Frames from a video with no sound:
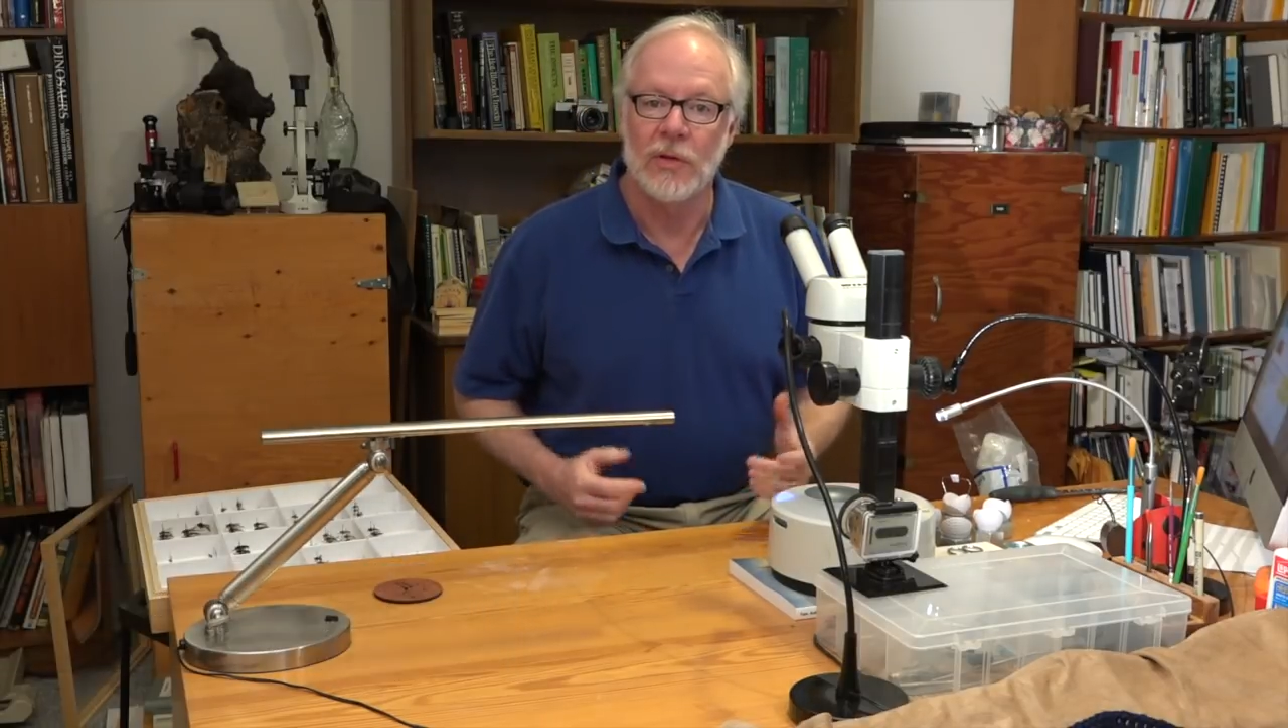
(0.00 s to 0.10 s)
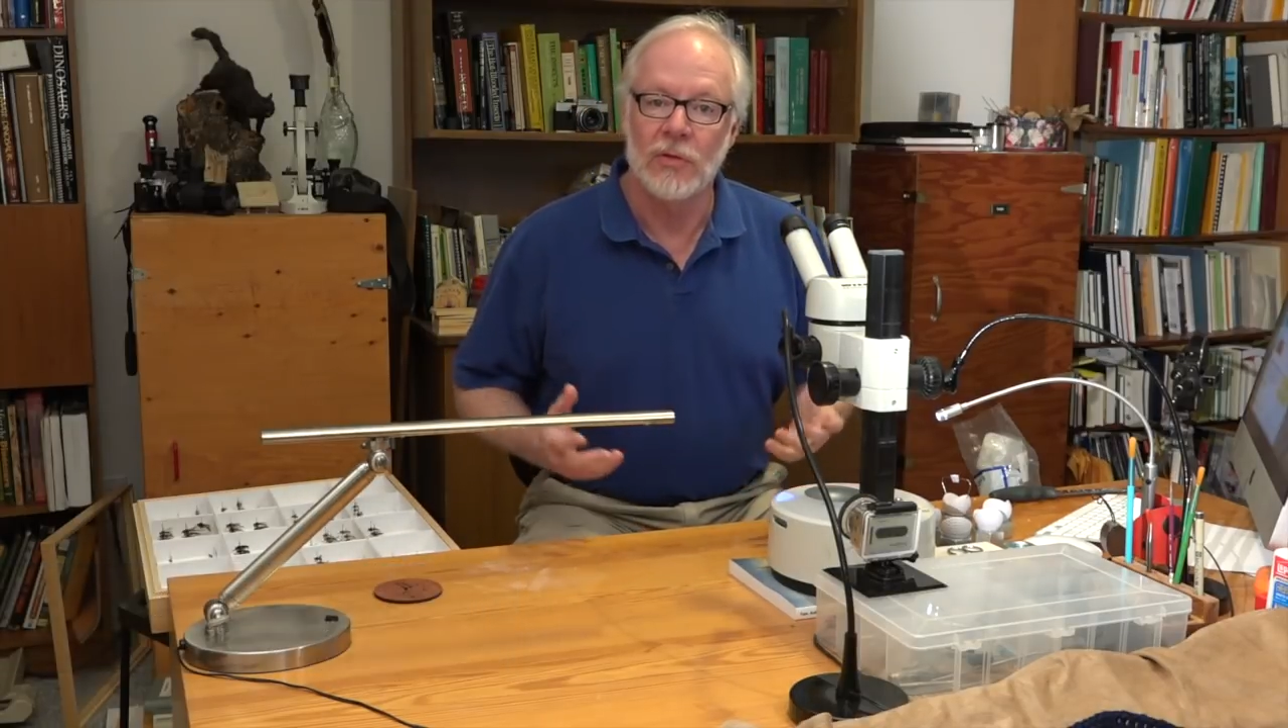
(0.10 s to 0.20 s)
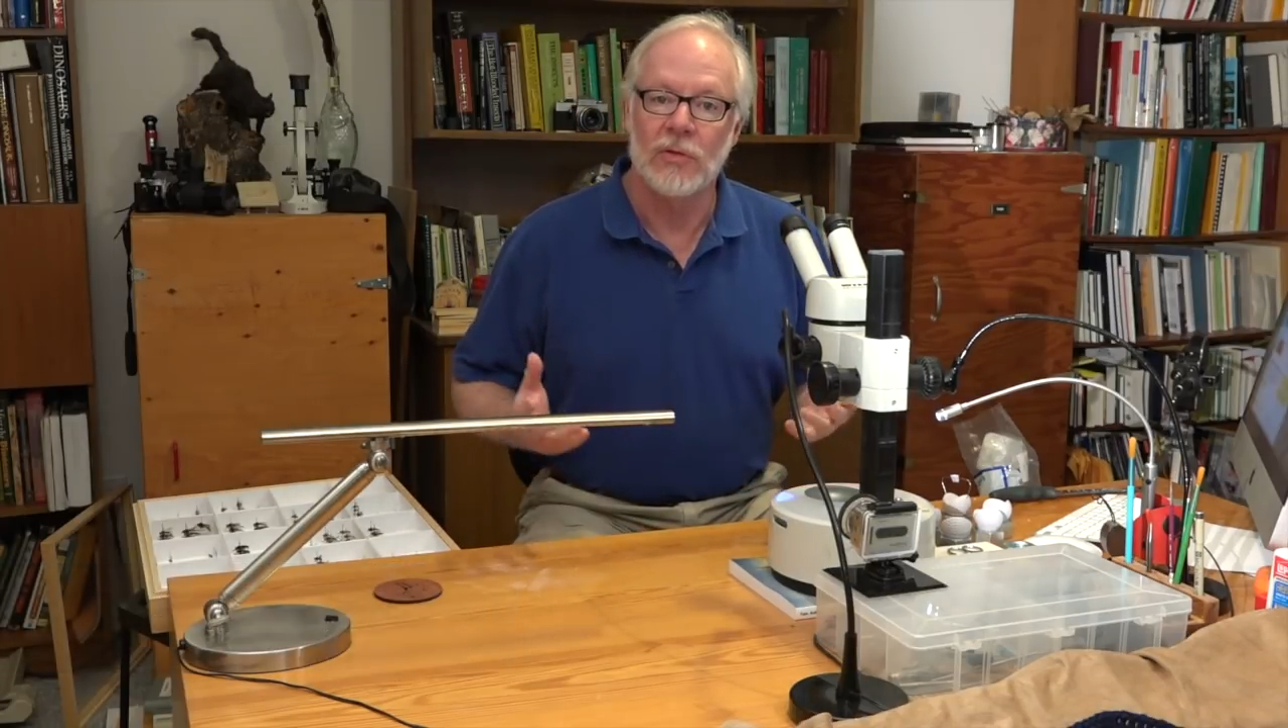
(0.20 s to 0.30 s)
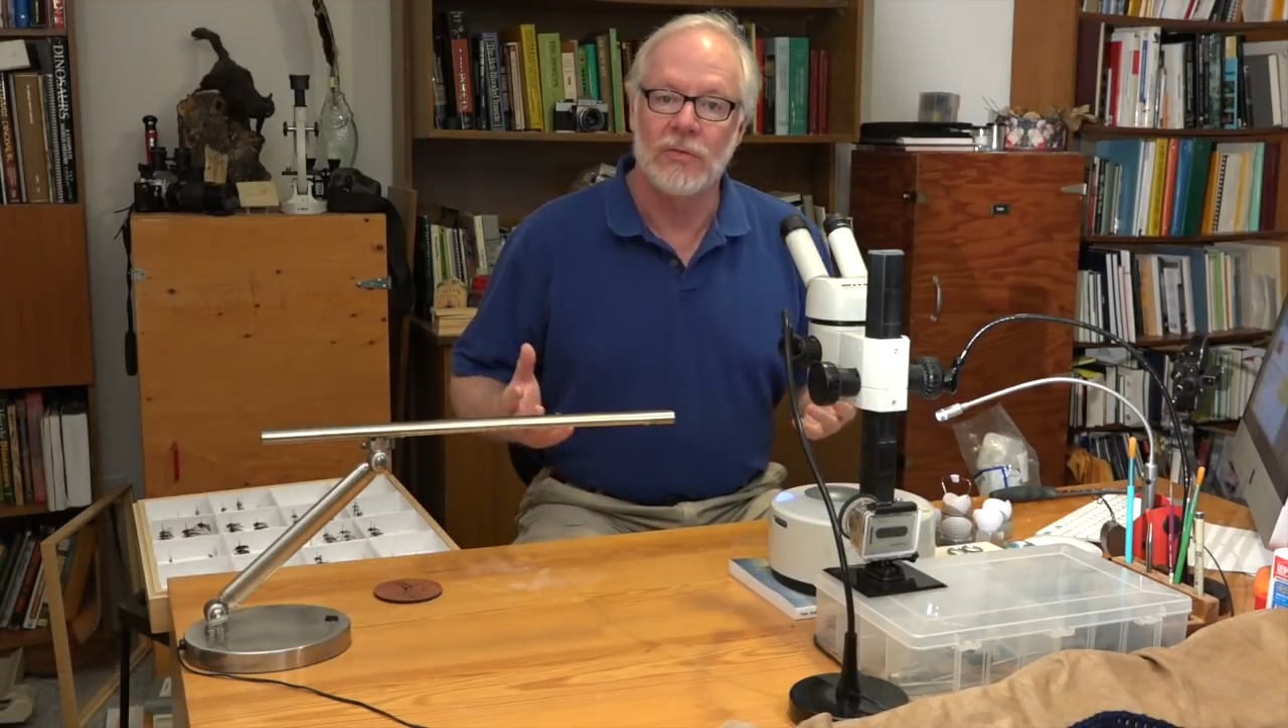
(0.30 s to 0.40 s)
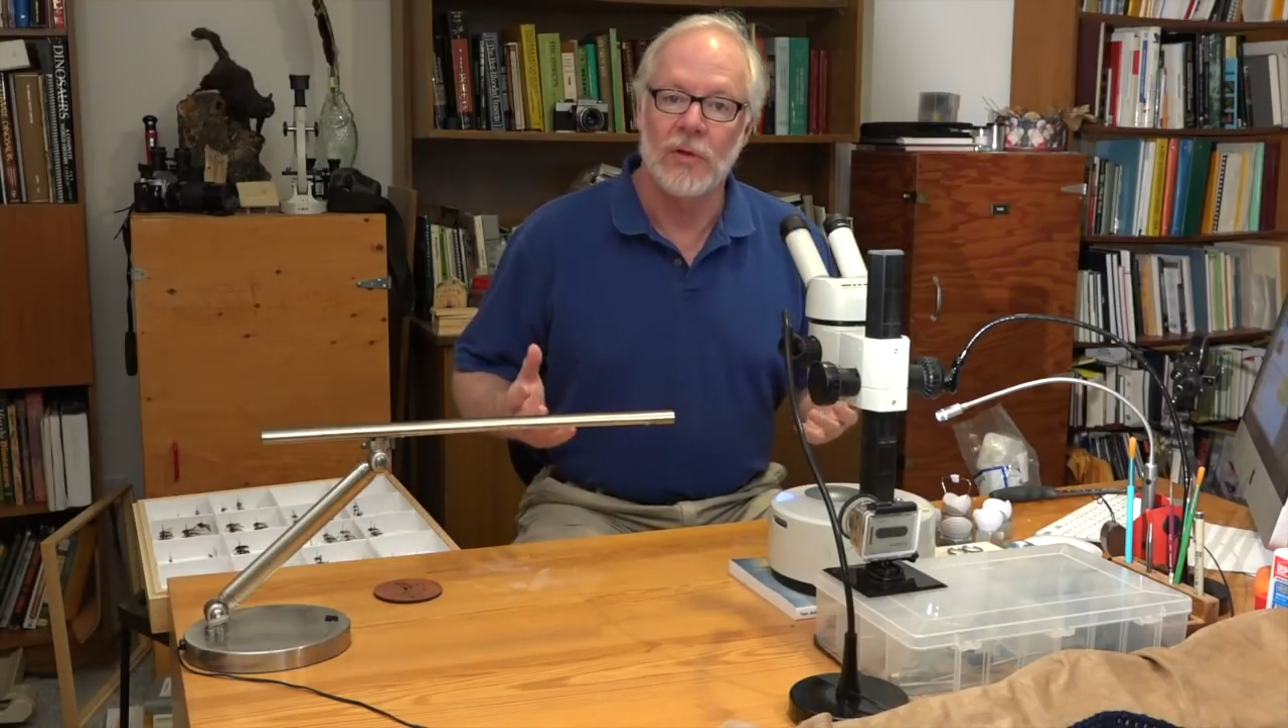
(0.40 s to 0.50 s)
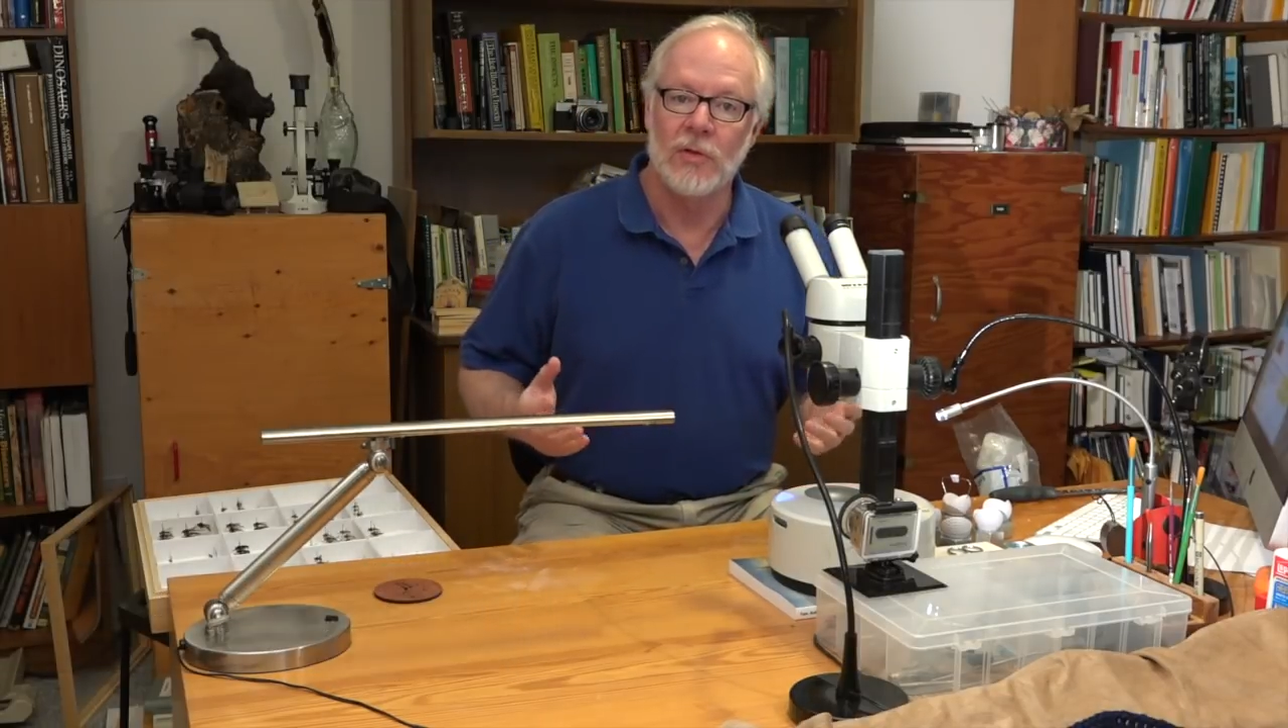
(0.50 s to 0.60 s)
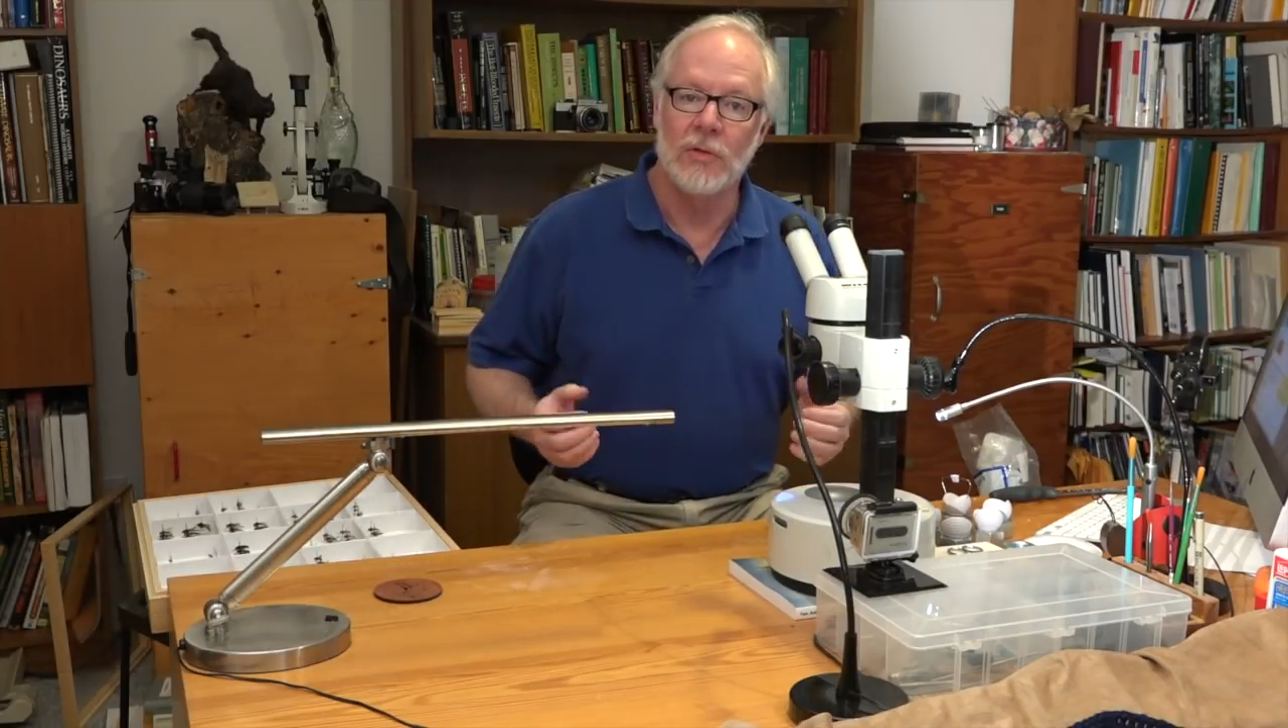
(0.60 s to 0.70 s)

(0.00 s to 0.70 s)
those of you